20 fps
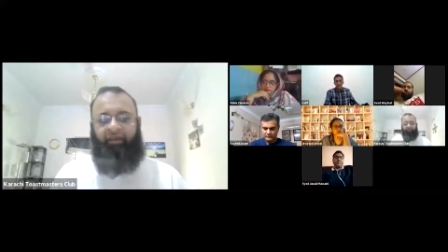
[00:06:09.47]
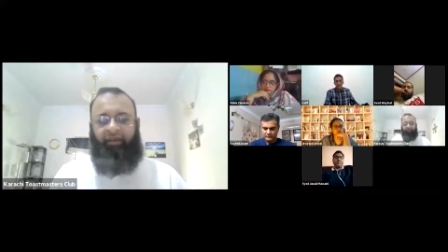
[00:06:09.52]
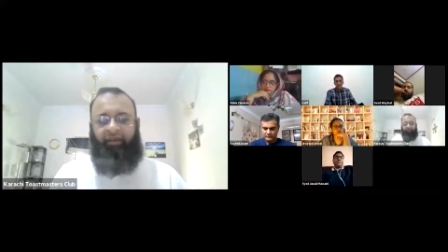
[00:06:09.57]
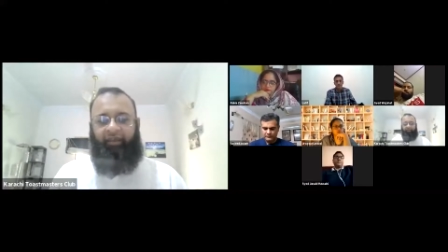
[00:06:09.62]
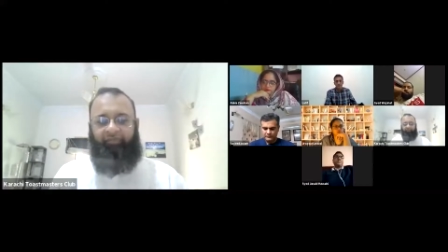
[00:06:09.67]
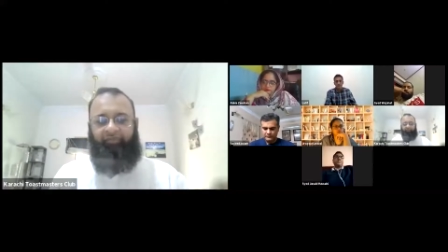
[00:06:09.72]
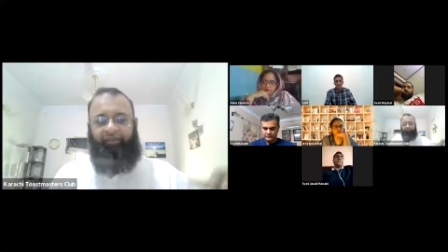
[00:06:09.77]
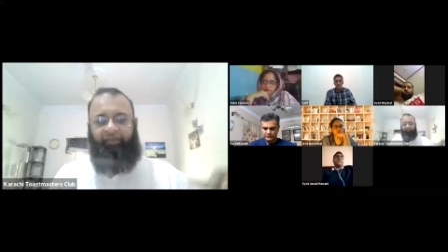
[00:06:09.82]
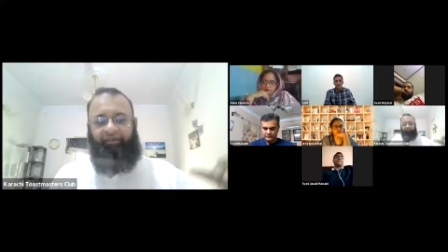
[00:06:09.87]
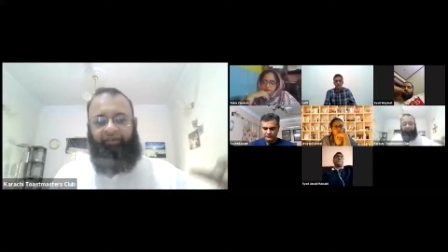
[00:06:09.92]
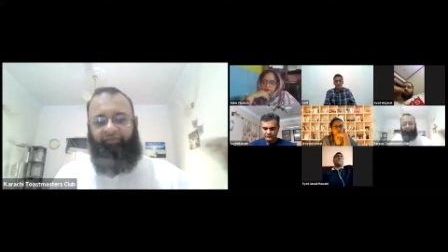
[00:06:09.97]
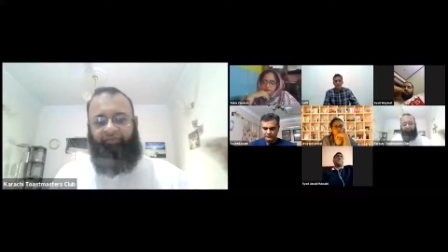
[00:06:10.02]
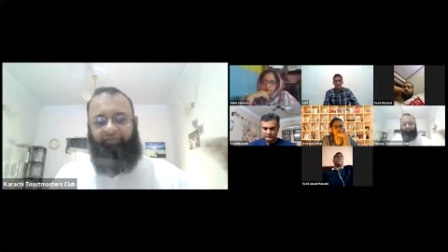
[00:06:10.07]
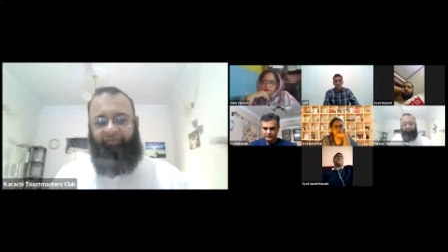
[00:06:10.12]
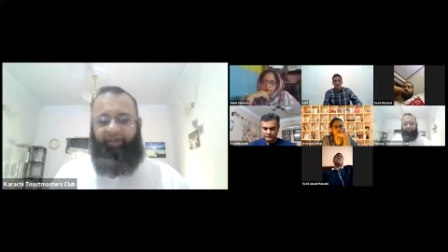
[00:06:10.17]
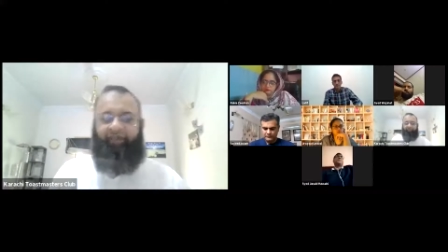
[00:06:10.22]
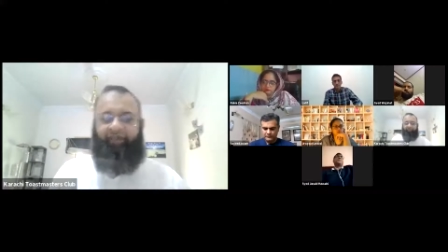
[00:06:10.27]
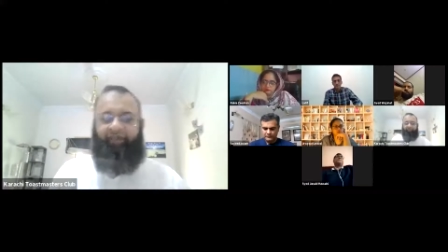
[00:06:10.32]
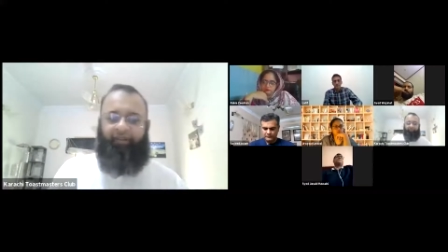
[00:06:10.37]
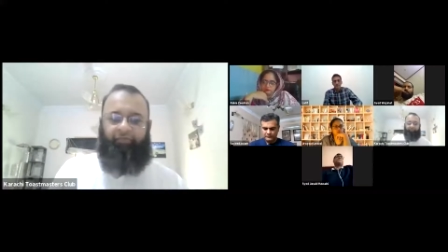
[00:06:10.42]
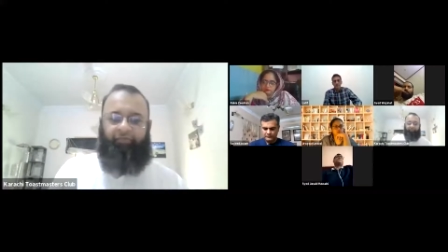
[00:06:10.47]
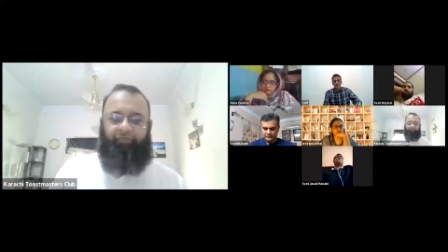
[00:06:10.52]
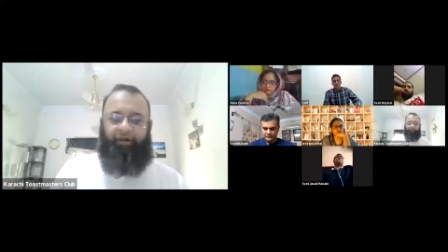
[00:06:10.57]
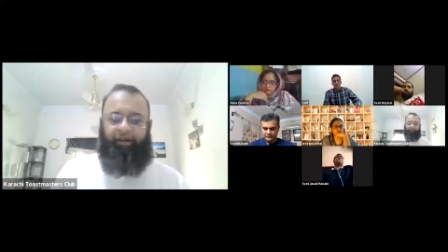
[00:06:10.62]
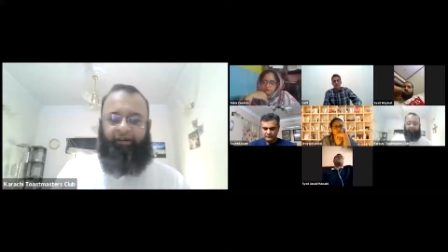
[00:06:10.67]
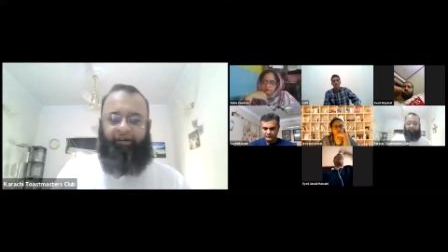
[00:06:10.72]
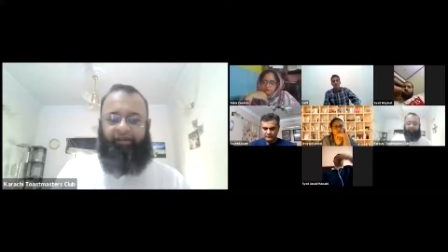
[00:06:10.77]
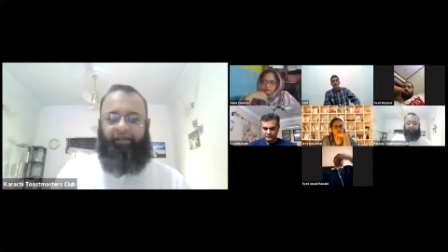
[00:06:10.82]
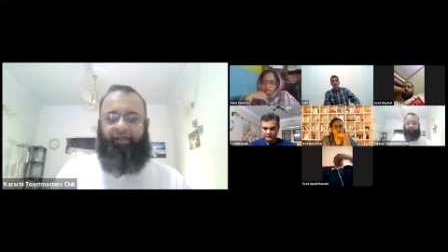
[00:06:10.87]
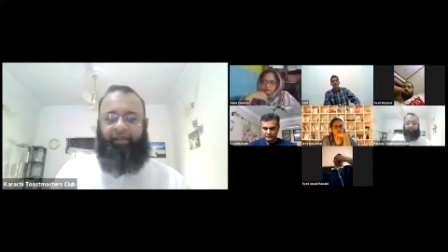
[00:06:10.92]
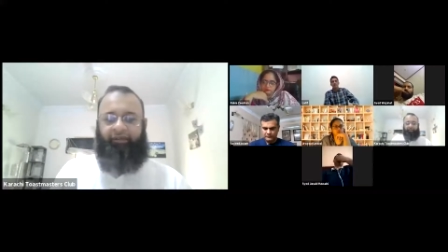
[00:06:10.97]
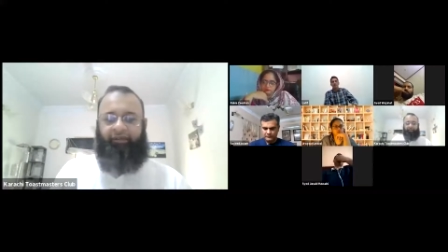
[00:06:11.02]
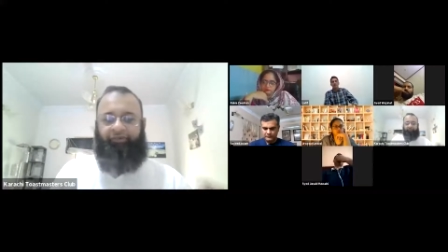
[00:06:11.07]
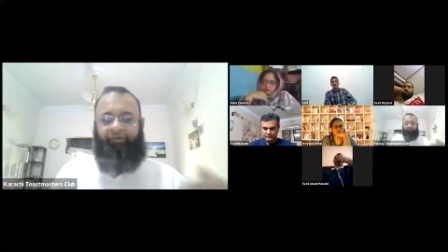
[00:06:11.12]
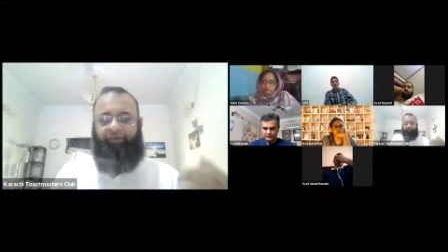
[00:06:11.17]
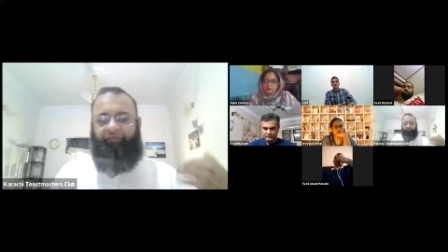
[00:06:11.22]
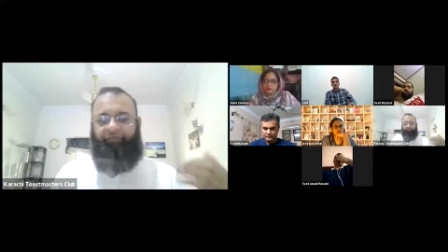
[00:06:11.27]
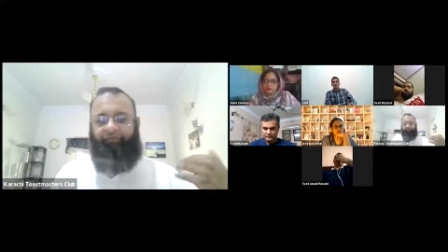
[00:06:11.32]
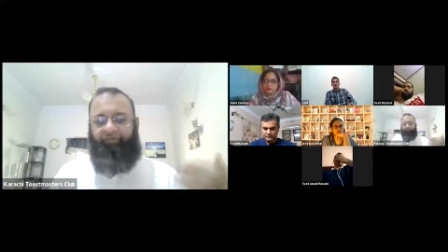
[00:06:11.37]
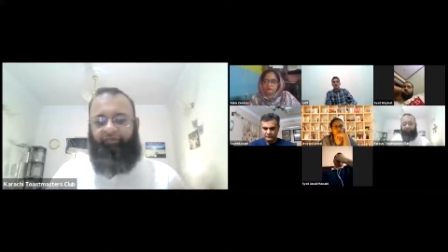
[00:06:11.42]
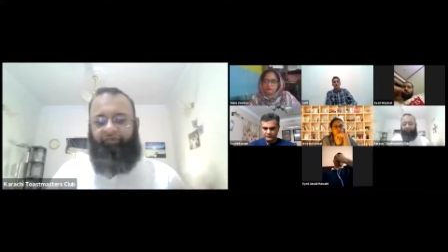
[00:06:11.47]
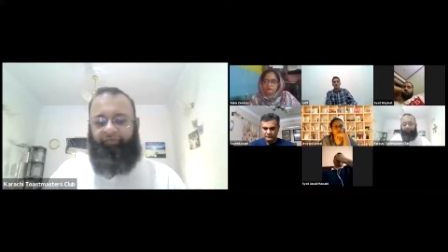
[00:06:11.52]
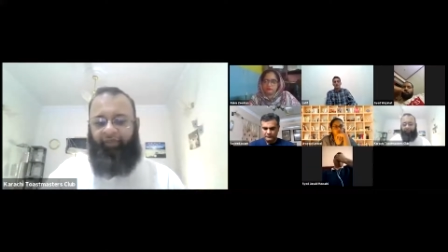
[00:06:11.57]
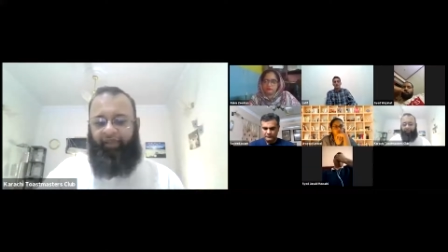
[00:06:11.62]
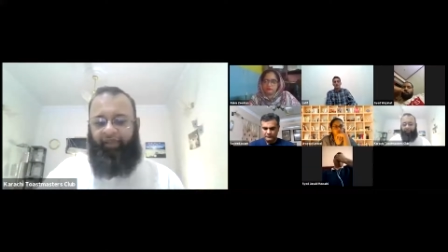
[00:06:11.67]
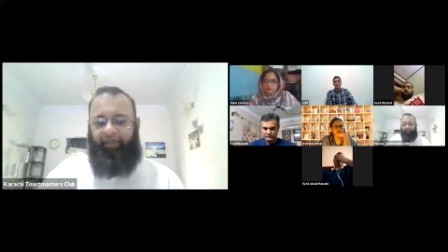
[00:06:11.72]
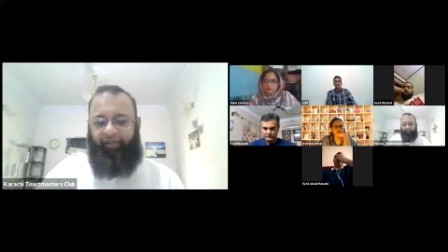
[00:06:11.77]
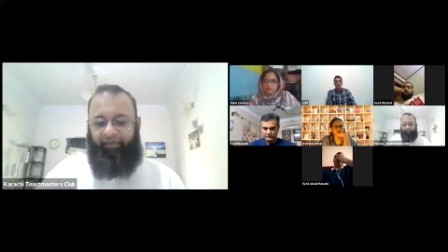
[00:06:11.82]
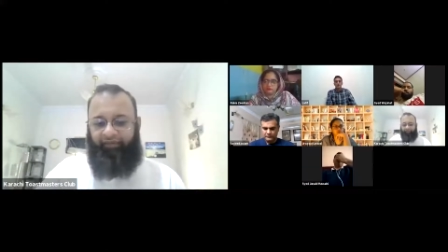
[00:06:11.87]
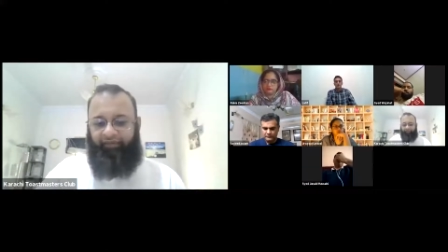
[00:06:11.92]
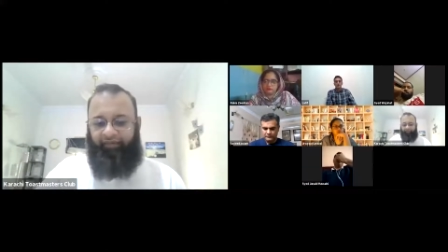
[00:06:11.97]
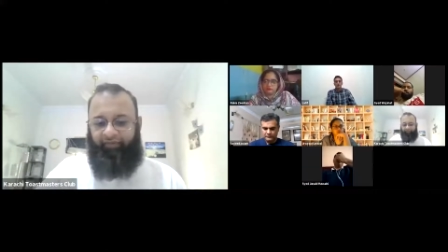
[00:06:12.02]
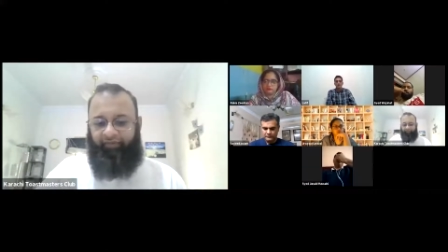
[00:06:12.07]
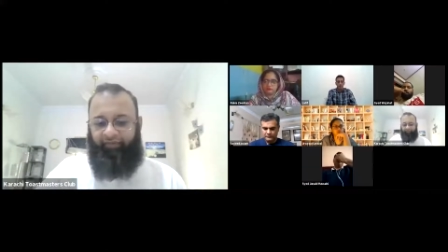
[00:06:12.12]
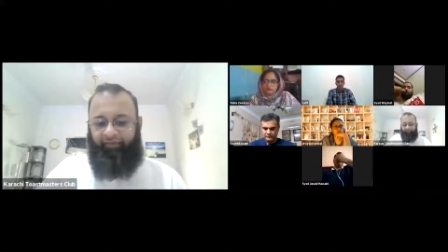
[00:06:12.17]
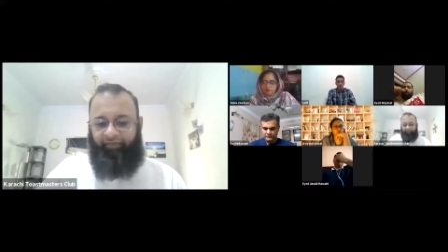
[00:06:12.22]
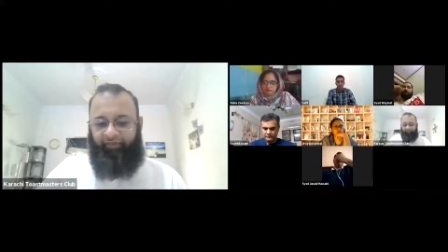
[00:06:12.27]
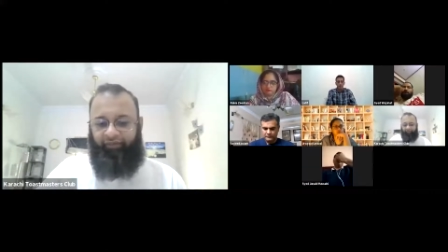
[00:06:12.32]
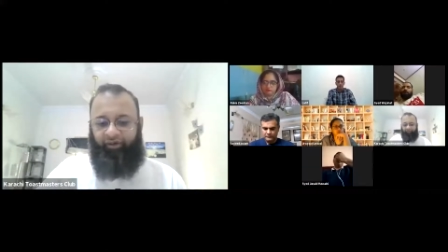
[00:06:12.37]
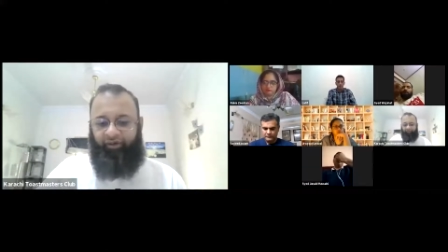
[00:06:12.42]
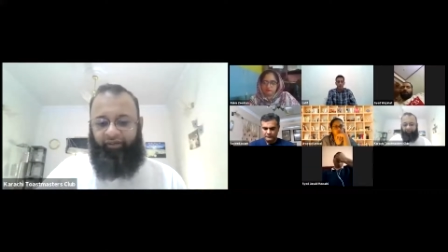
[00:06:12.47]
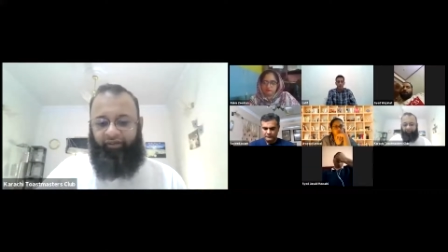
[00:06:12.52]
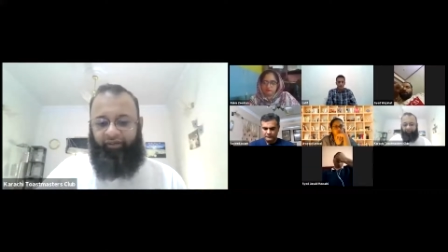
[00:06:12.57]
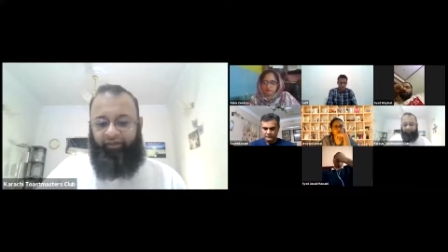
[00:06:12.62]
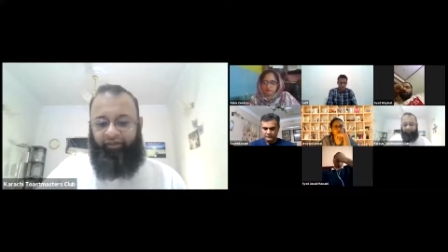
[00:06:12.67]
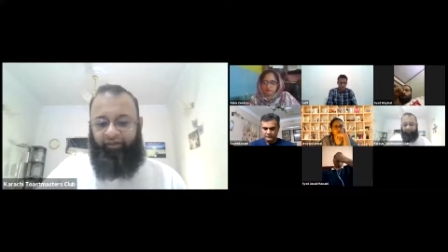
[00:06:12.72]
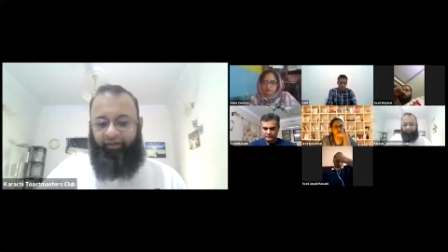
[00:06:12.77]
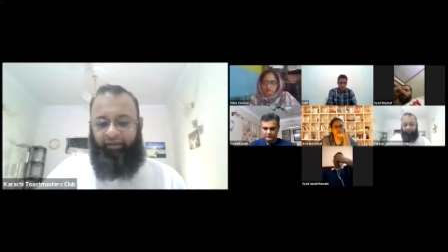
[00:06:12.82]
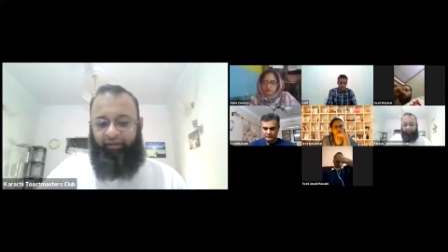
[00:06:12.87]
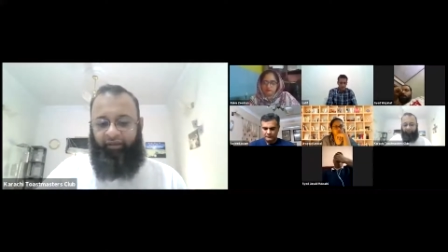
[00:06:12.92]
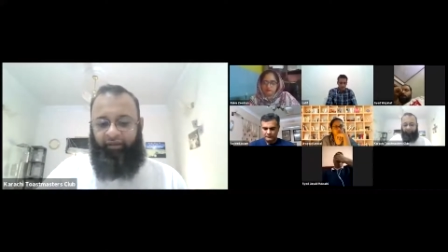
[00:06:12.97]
If there's a farewell party and you have to speak in someone's honor,